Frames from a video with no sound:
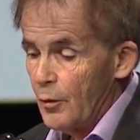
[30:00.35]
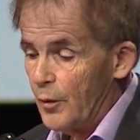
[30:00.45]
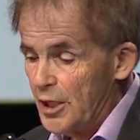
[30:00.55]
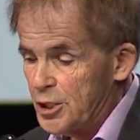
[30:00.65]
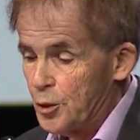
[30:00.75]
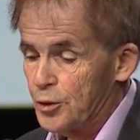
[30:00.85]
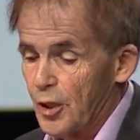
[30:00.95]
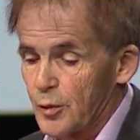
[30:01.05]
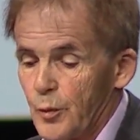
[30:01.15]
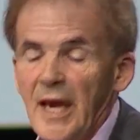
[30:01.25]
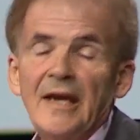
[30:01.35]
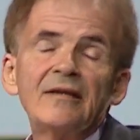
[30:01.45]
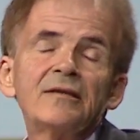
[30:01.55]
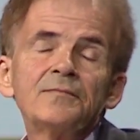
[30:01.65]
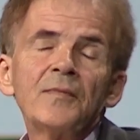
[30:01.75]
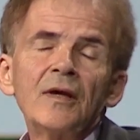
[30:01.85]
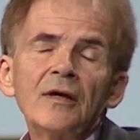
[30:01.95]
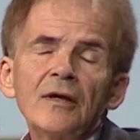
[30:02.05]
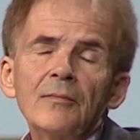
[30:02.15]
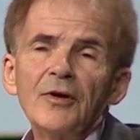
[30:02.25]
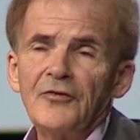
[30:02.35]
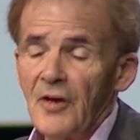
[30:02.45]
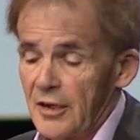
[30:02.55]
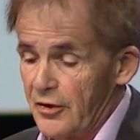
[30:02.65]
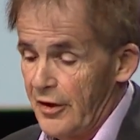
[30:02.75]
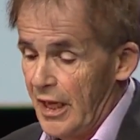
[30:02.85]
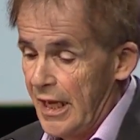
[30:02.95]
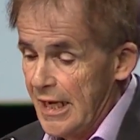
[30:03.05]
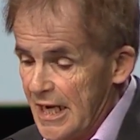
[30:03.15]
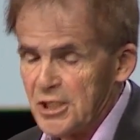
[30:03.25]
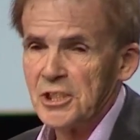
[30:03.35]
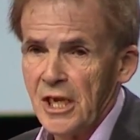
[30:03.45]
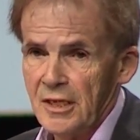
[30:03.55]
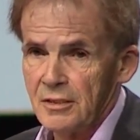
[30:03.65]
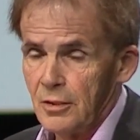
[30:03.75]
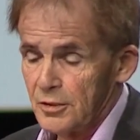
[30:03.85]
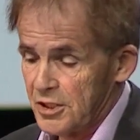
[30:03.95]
We should not wait, but rather initiate those